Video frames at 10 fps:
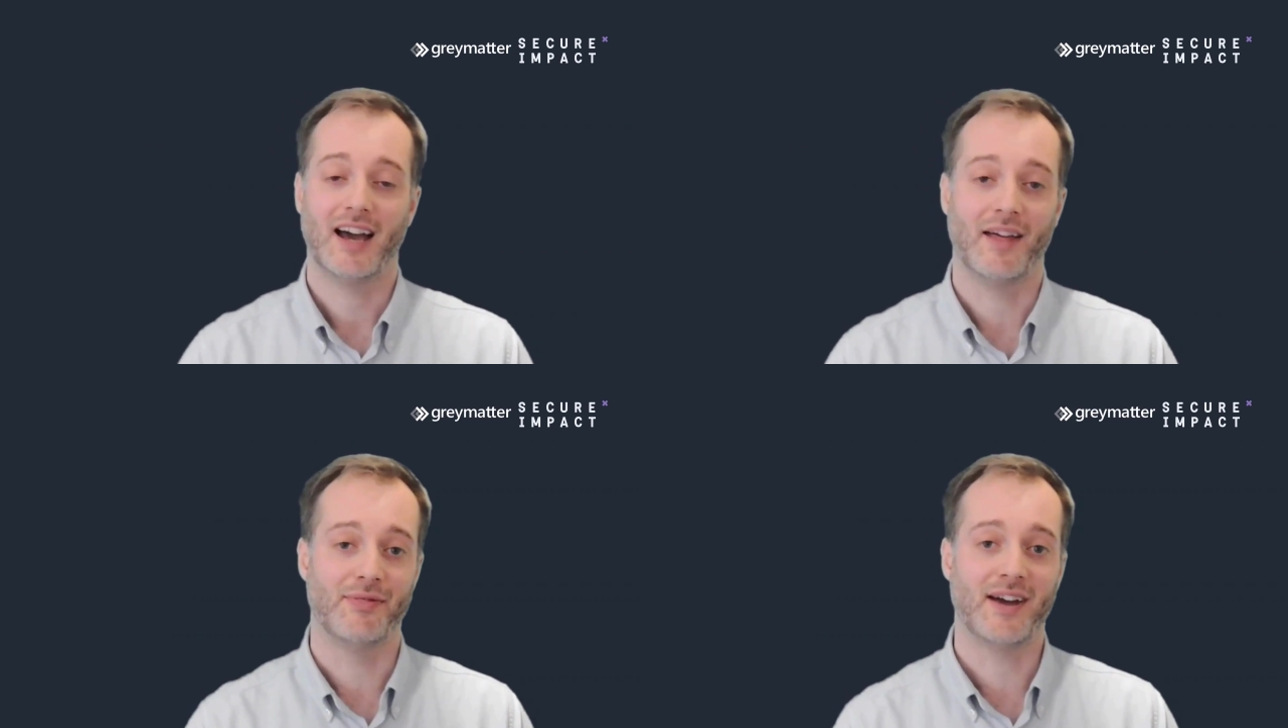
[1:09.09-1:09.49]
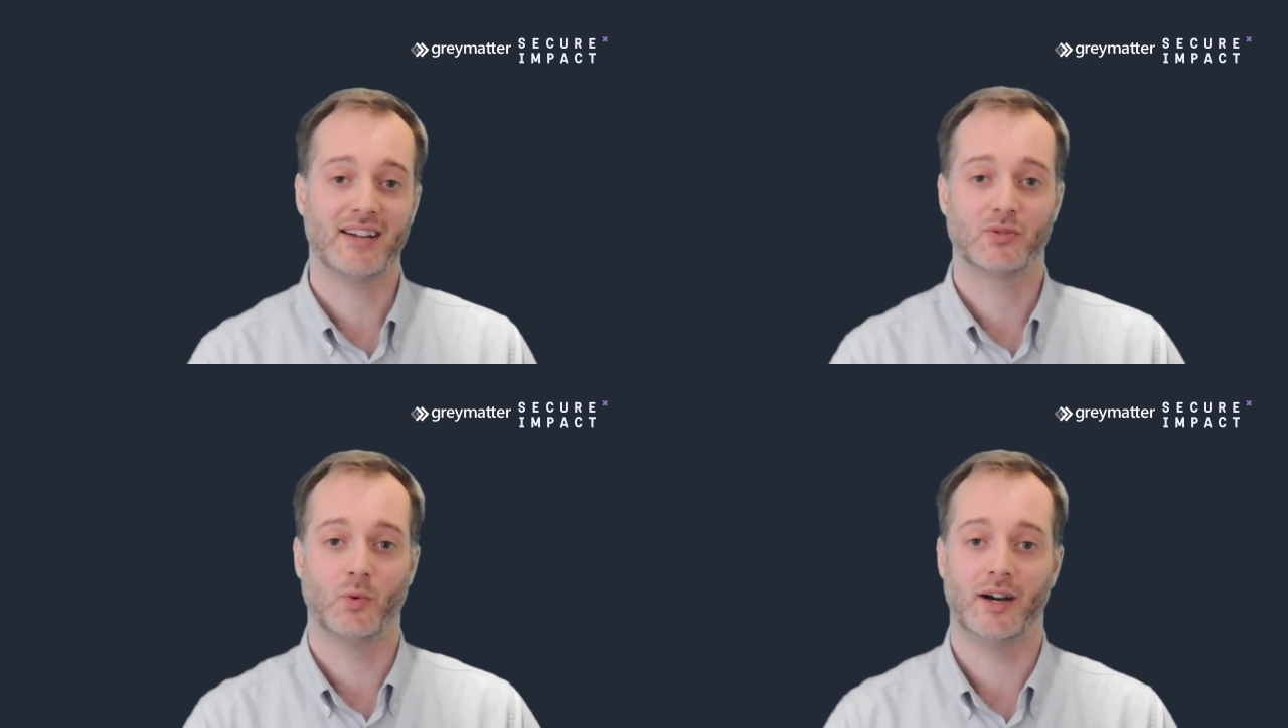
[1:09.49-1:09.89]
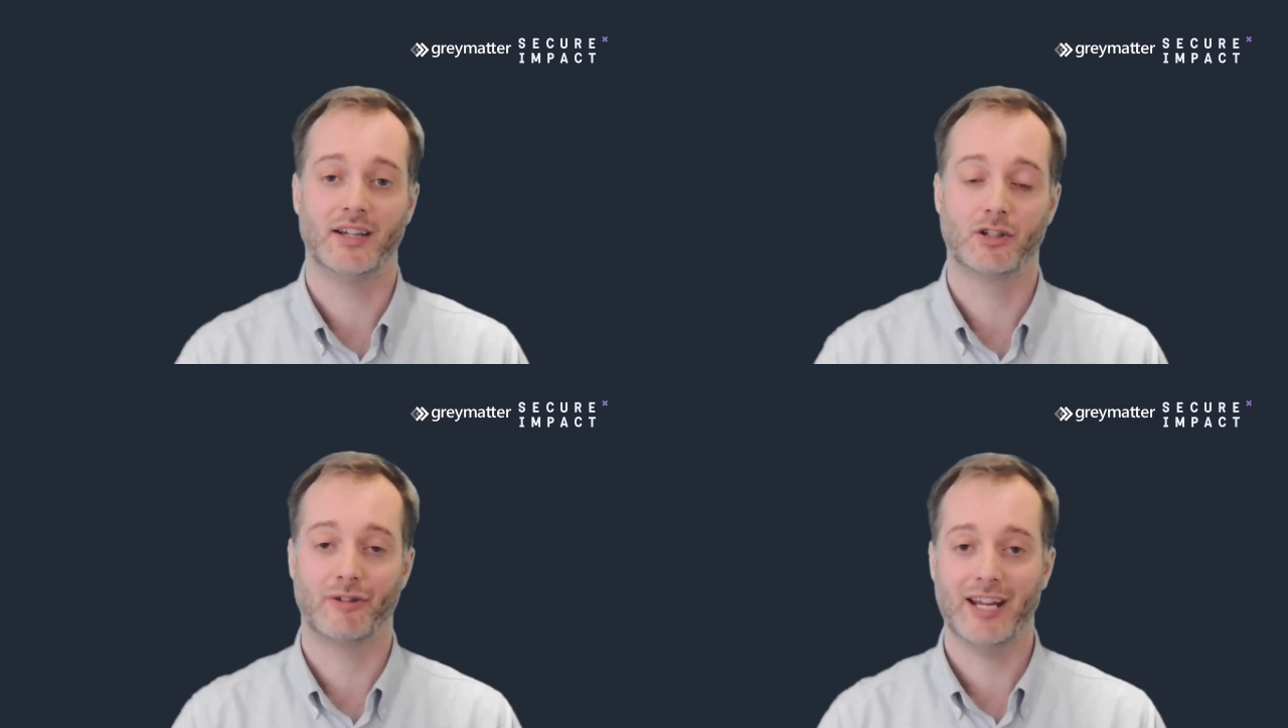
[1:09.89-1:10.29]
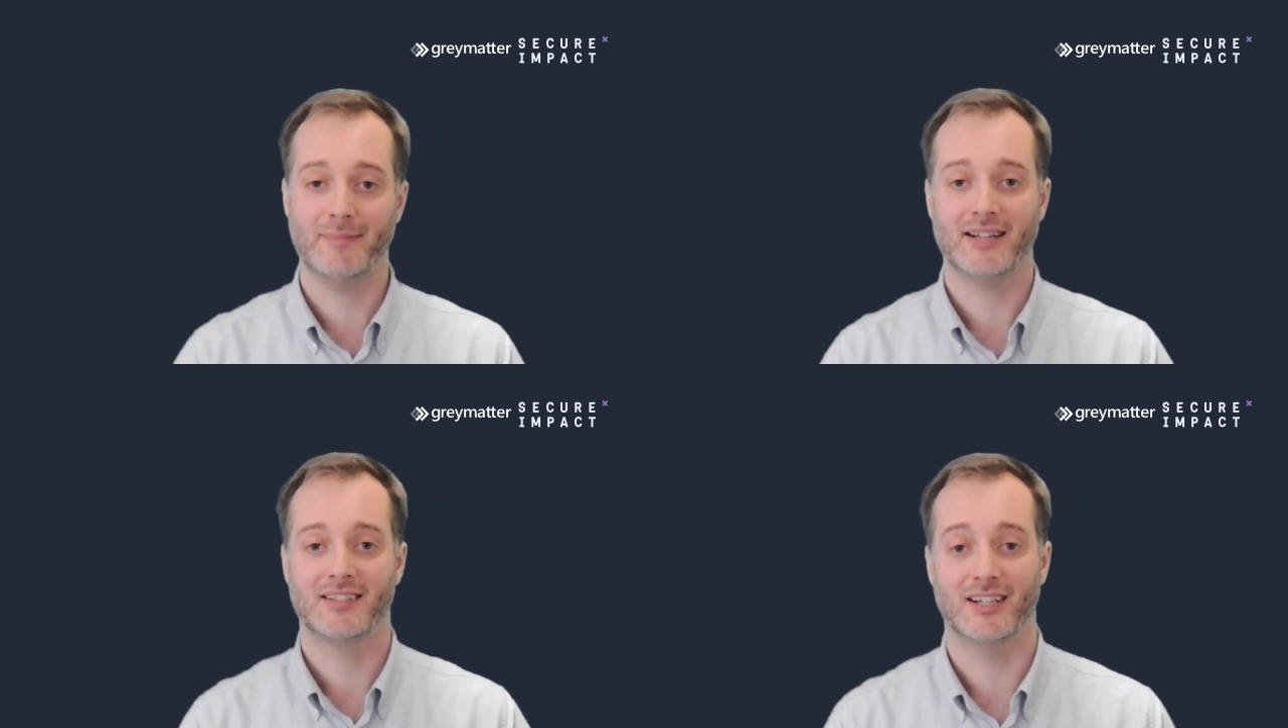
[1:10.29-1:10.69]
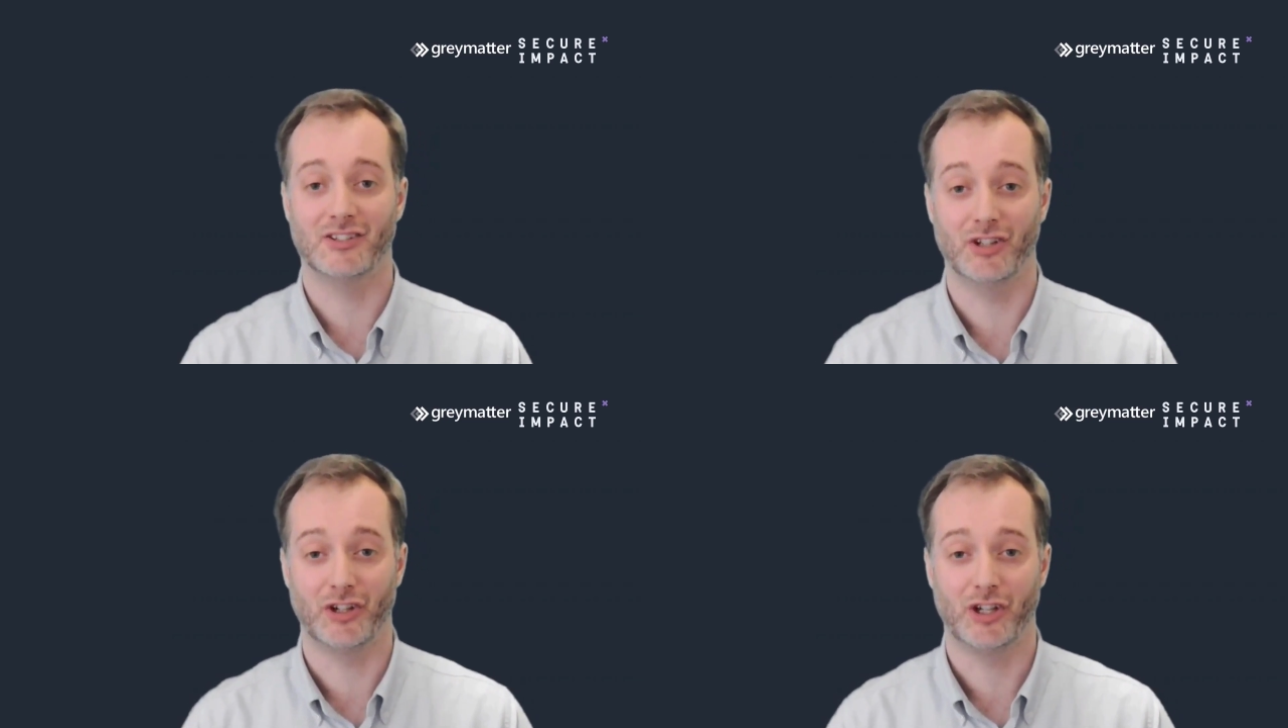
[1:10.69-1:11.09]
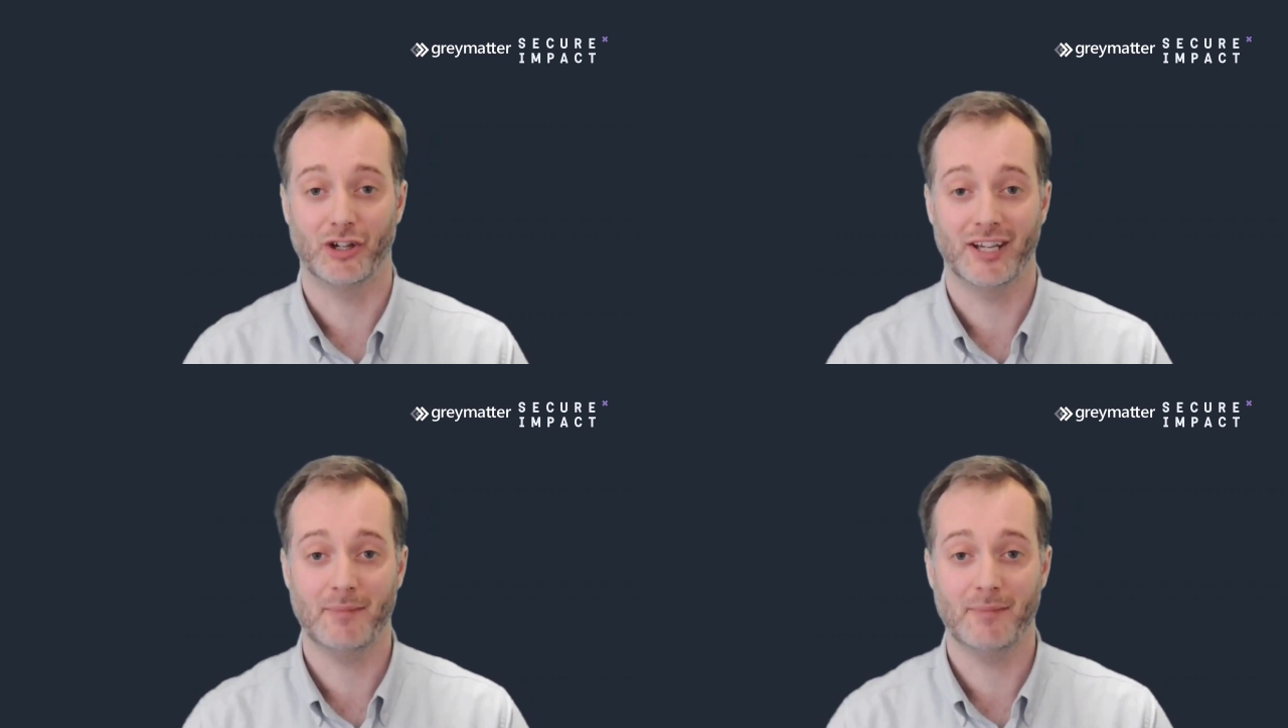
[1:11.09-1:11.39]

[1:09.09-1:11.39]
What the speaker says: and that's why Grey Matter and Secure